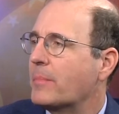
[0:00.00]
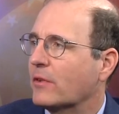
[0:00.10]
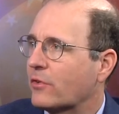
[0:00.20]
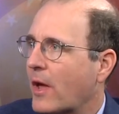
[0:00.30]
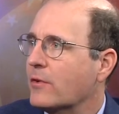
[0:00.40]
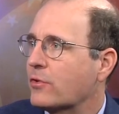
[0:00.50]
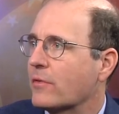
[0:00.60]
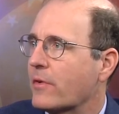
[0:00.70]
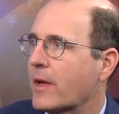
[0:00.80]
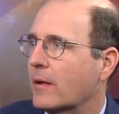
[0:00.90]

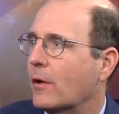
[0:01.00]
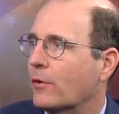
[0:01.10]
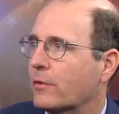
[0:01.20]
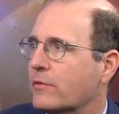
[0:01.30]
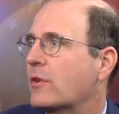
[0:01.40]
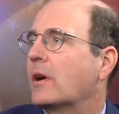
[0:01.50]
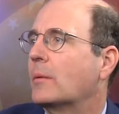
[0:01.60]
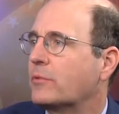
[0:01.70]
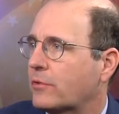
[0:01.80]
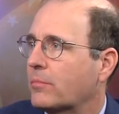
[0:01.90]
compensation for that loss of
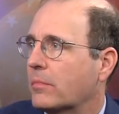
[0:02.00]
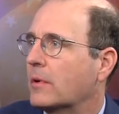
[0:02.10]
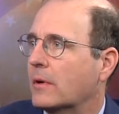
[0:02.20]
jobs,